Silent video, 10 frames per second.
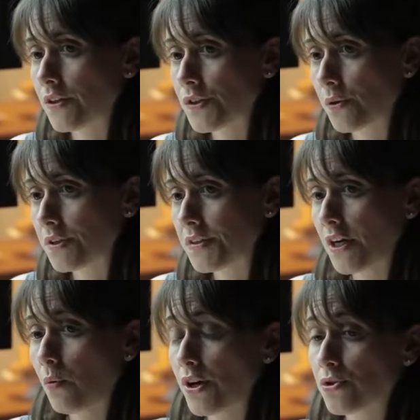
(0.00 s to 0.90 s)
and so to see
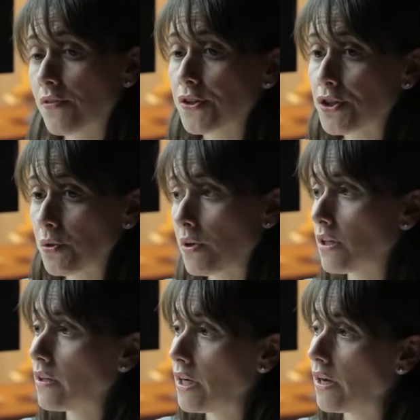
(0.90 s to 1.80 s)
a restaurant that's
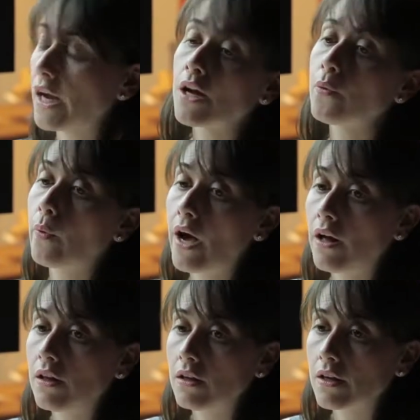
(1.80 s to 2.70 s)
doing LEED and
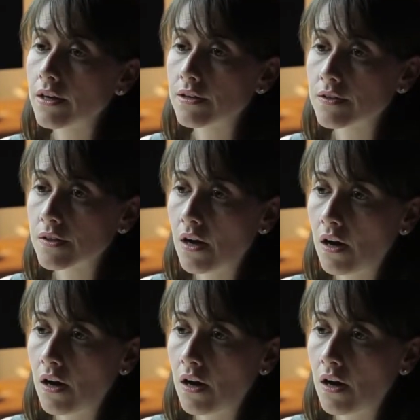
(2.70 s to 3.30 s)
WELL is